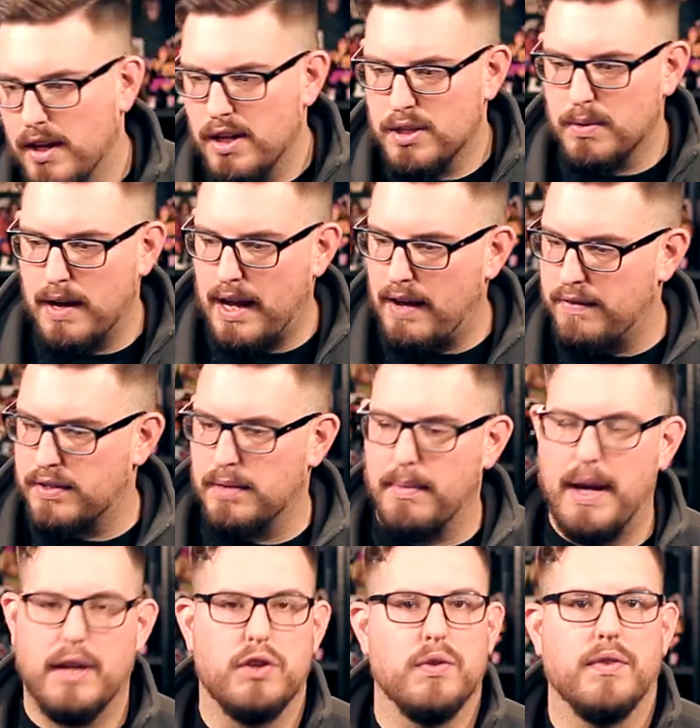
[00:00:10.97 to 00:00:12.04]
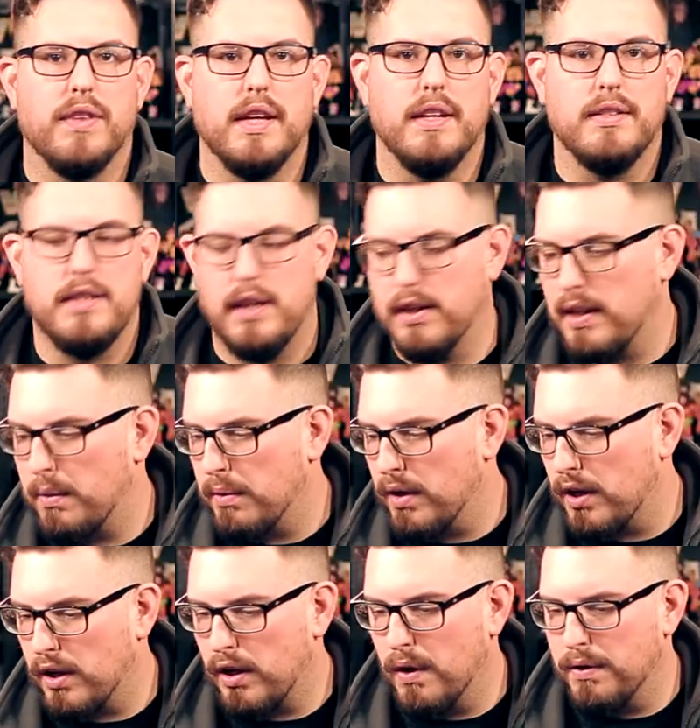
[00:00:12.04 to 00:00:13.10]
So I have some extra things here that we're
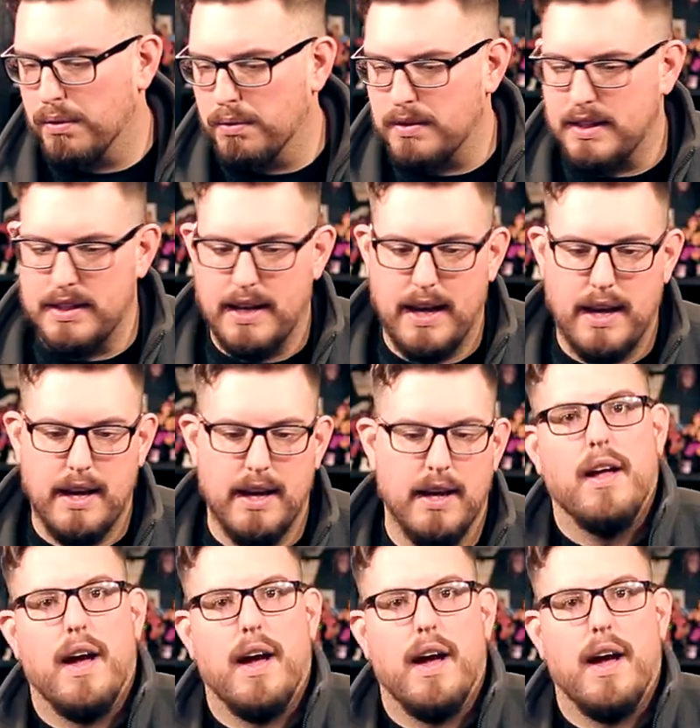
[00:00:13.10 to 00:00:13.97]
going to go through today.